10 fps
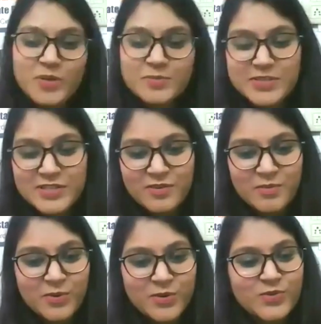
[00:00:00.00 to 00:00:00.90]
you so much, Mr.
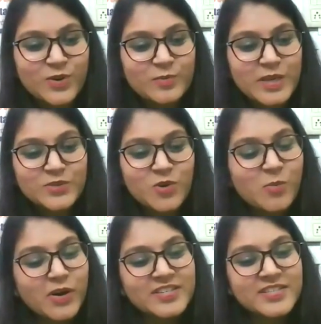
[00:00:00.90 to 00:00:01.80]
Vimosh, for being
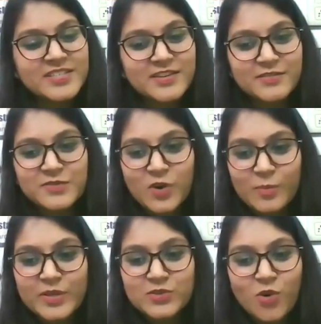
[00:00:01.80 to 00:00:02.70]
so positive,
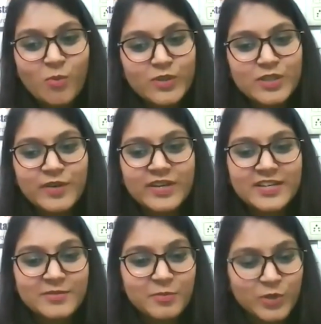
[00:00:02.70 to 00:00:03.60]
for being so
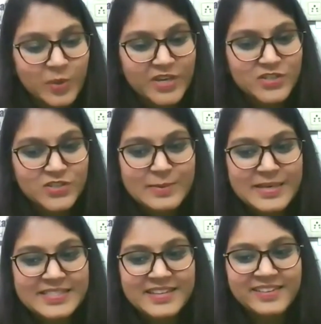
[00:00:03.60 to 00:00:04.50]
motivate, motivational,
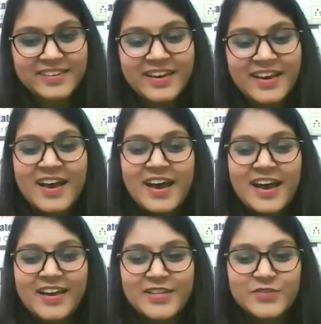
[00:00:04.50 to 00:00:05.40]
basically.
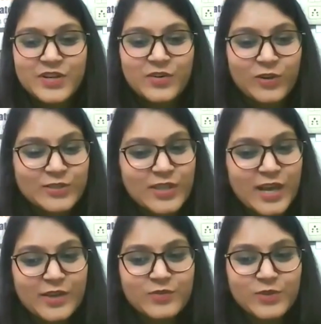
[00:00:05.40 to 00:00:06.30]
And we're
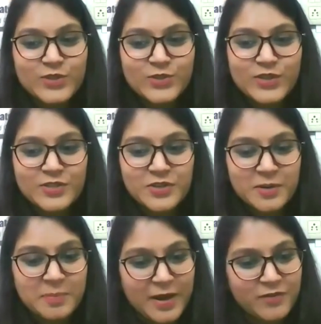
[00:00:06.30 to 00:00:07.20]
also thankful to you that
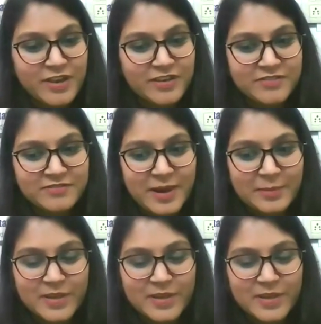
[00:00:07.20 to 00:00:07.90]
you're a part of AFM